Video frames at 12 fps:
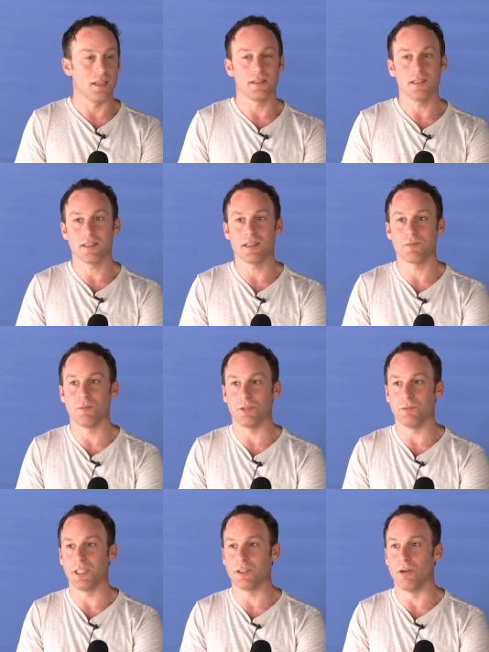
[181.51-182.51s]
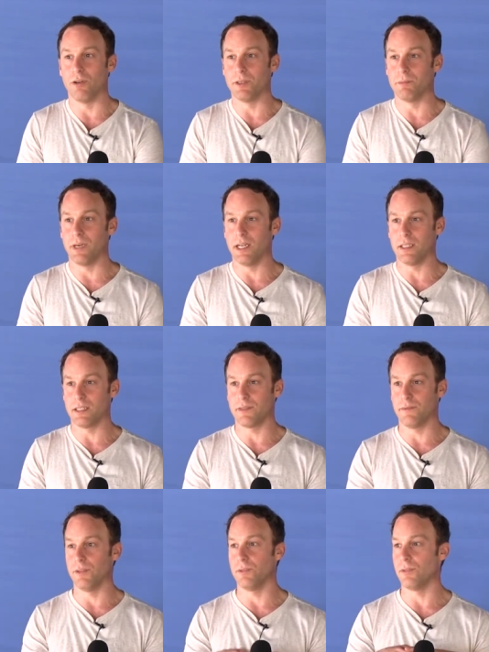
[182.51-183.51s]
And this is what we call in
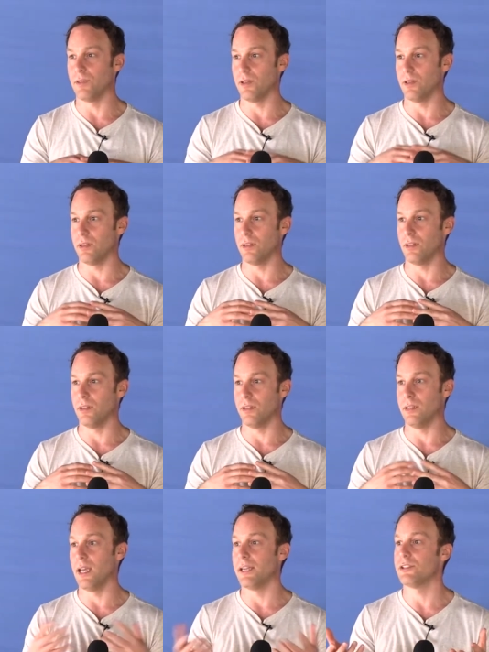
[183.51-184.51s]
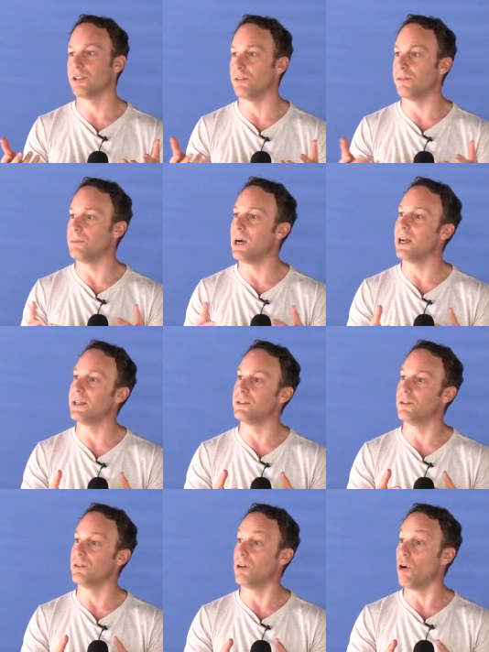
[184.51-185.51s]
balanced view the, the nature of mind
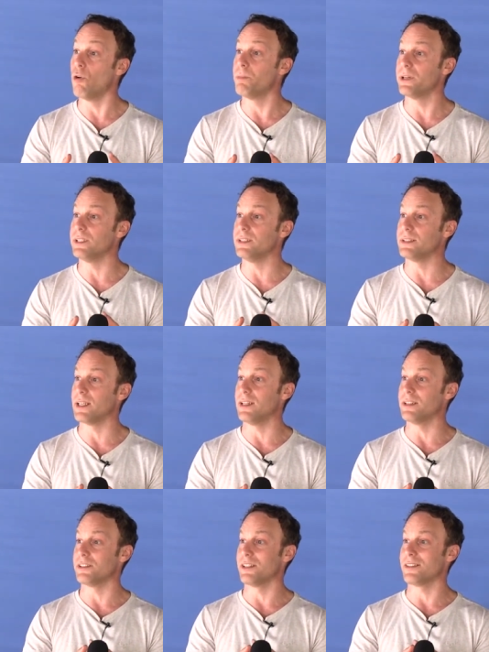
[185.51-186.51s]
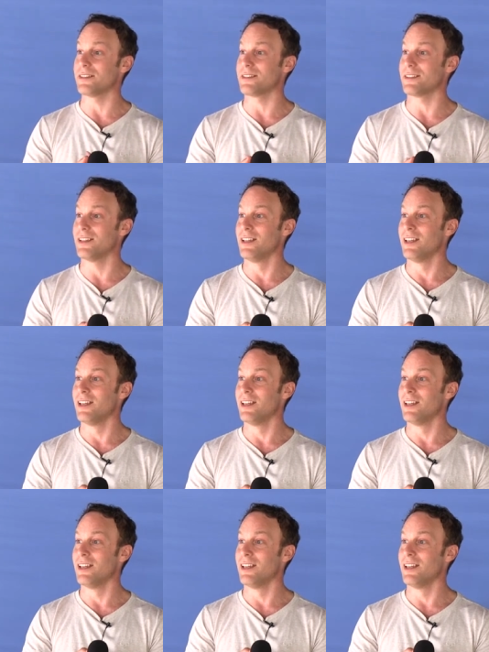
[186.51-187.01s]
or open intelligence.